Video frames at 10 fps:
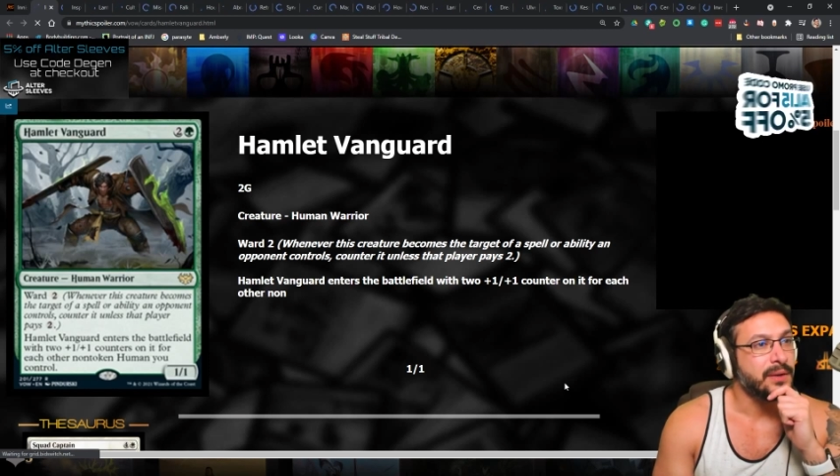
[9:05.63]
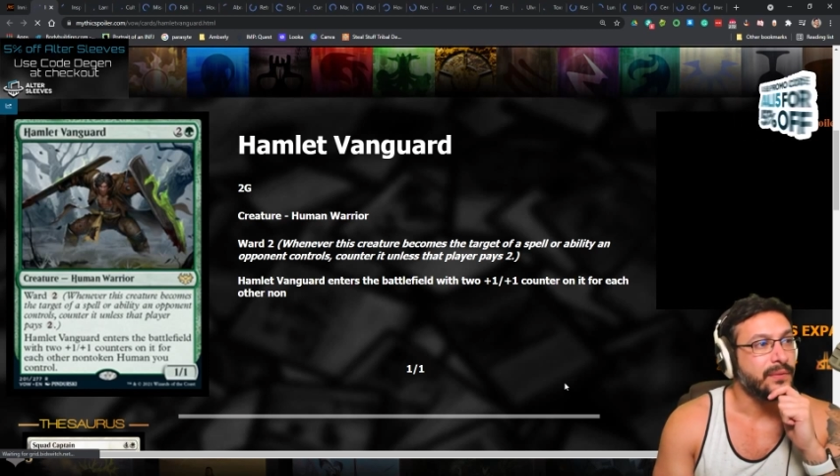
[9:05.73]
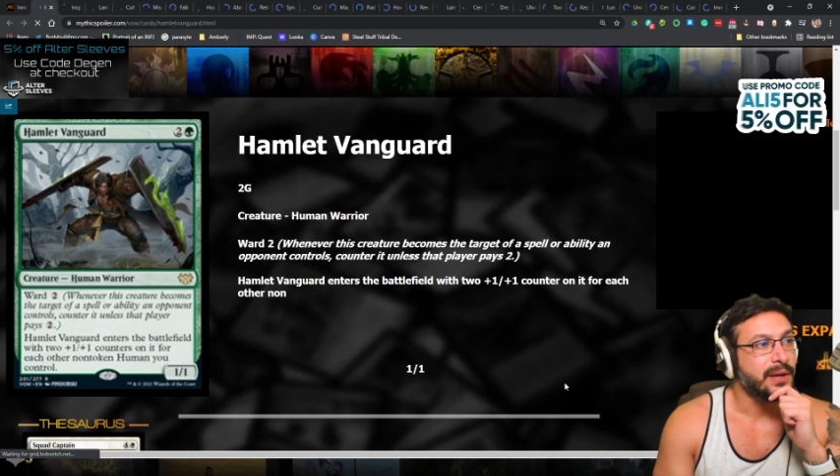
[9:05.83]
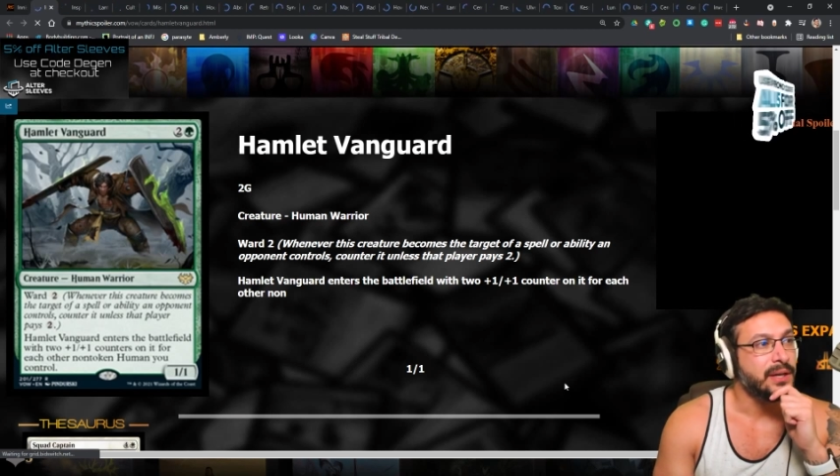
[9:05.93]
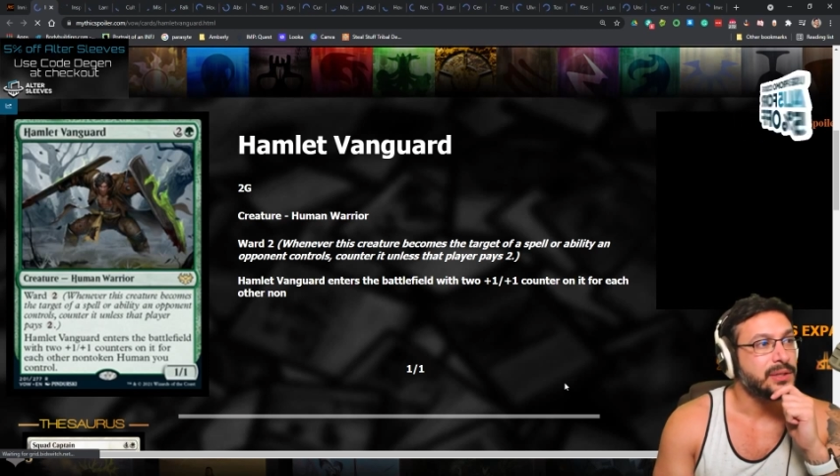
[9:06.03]
it
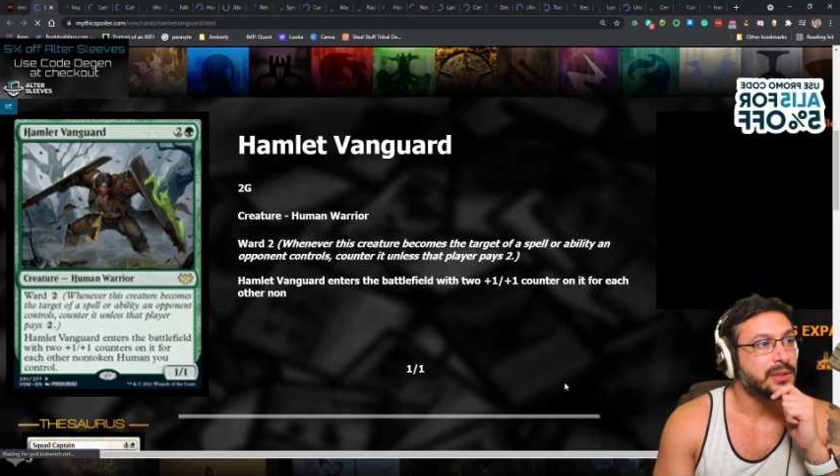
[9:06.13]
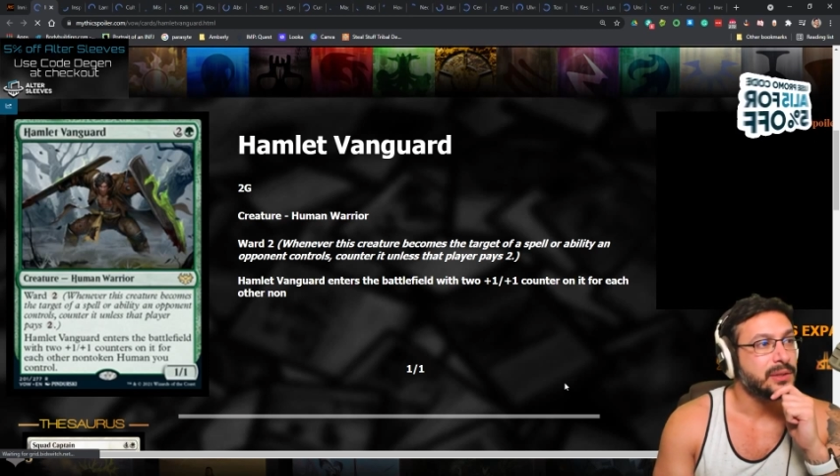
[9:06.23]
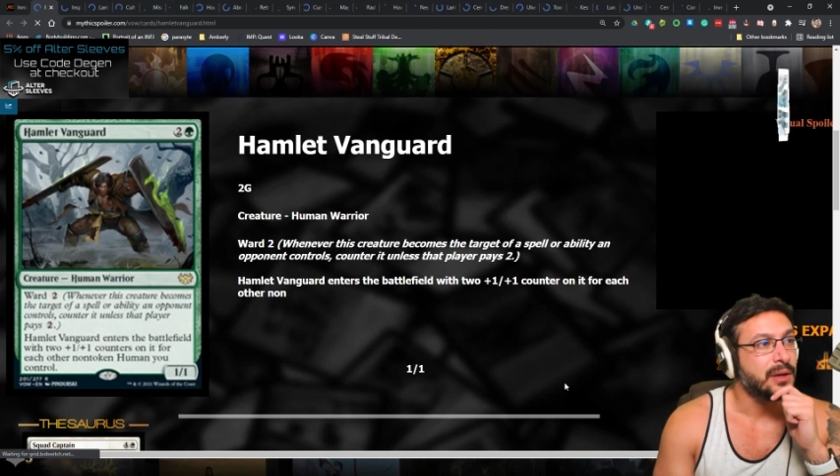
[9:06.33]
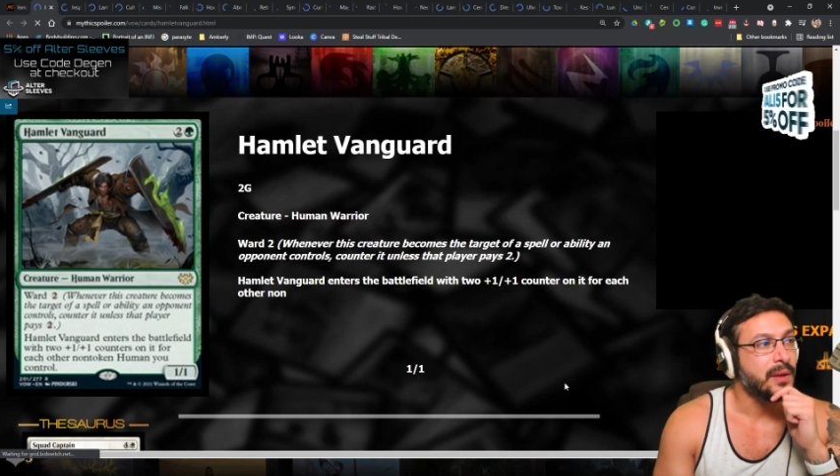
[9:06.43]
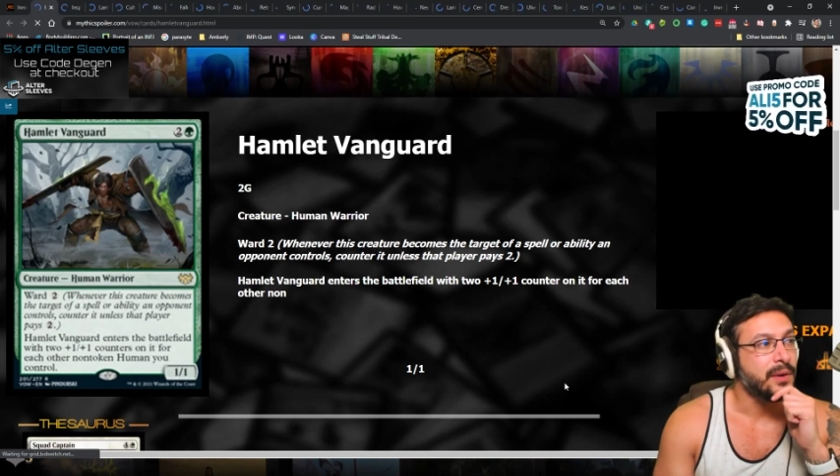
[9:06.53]
for each
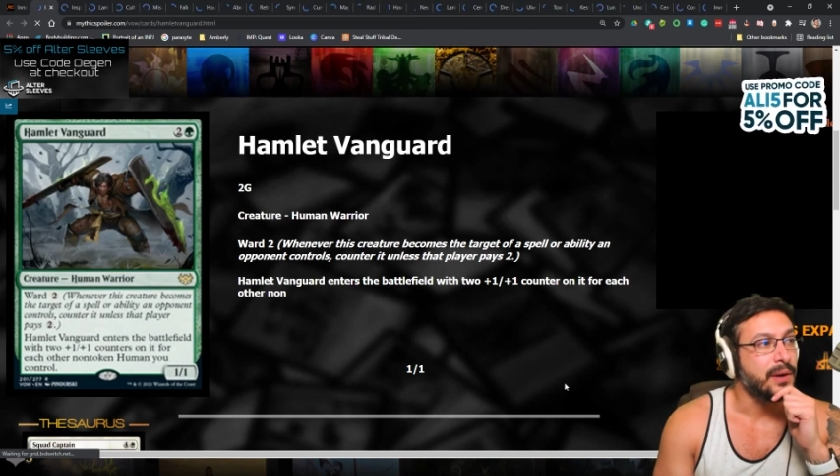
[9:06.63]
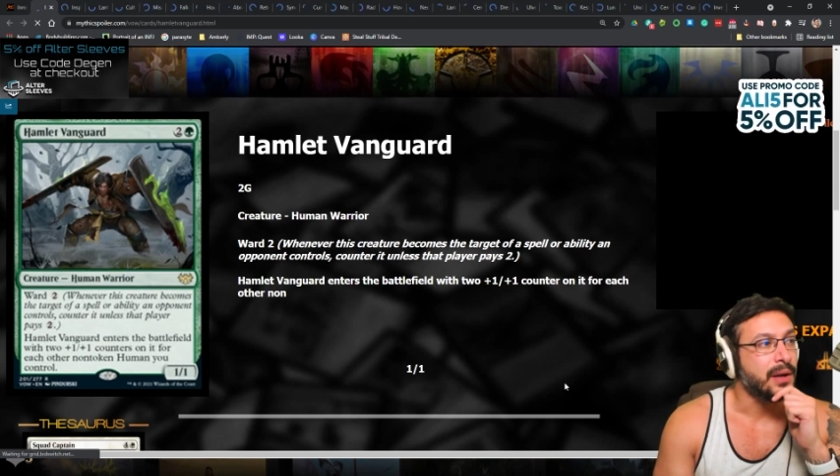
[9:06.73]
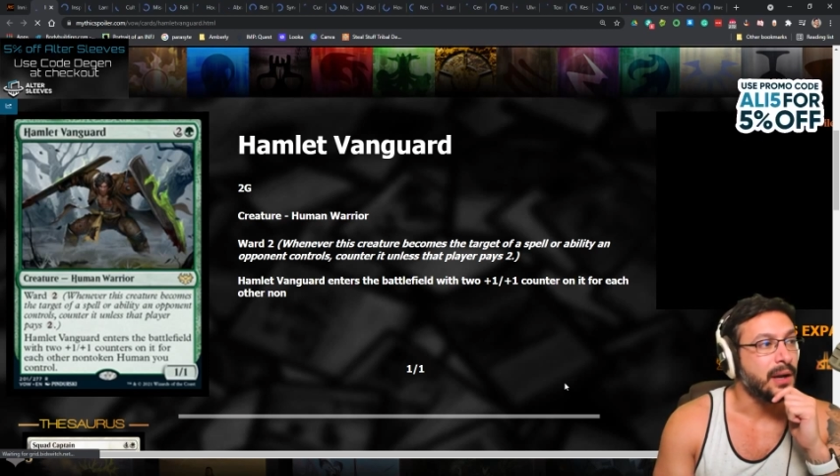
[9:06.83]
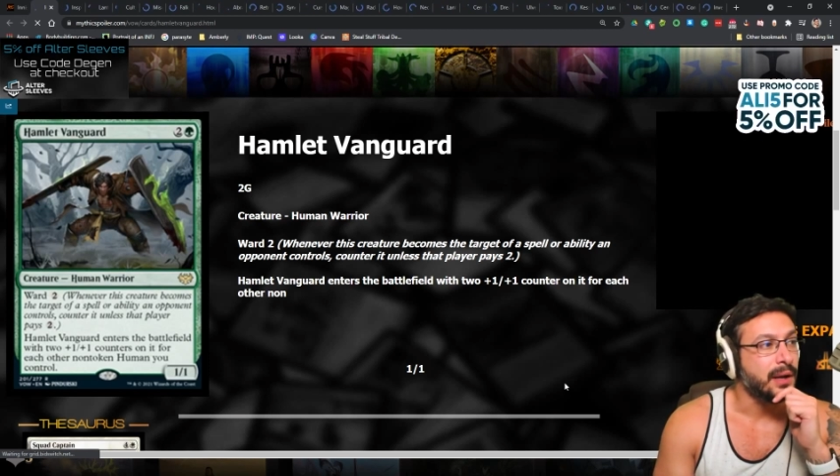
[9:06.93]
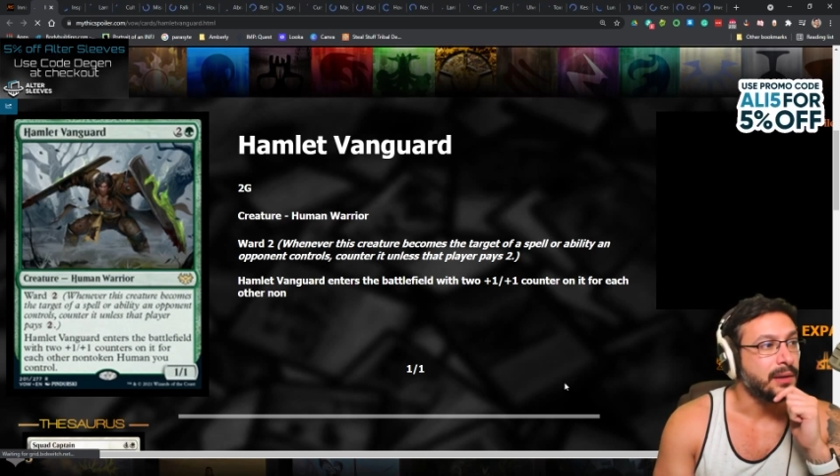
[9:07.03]
other
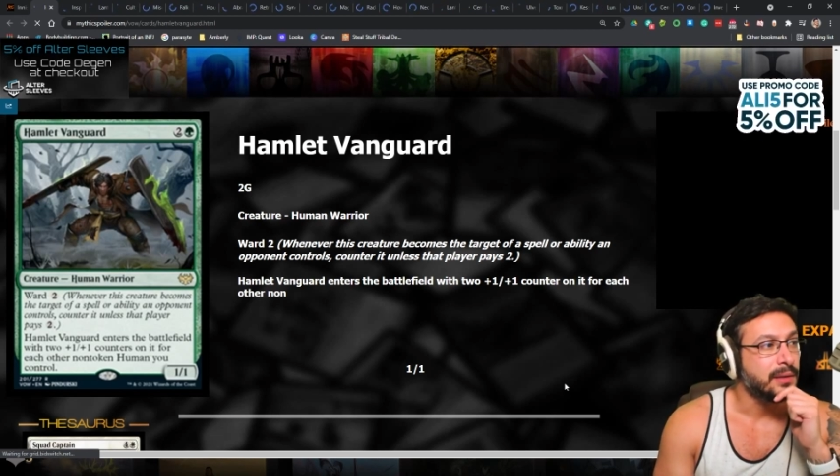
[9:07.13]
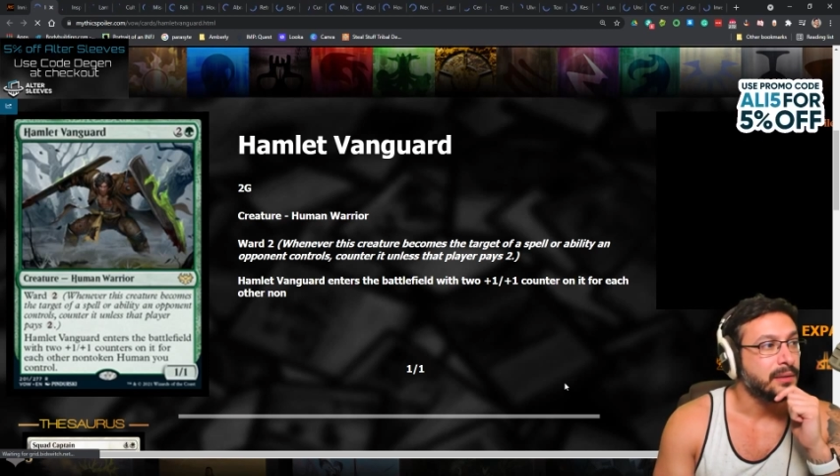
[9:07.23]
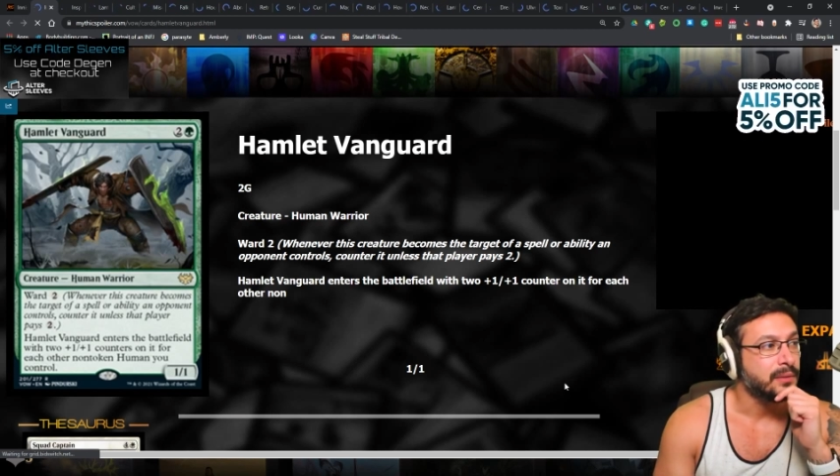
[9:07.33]
non.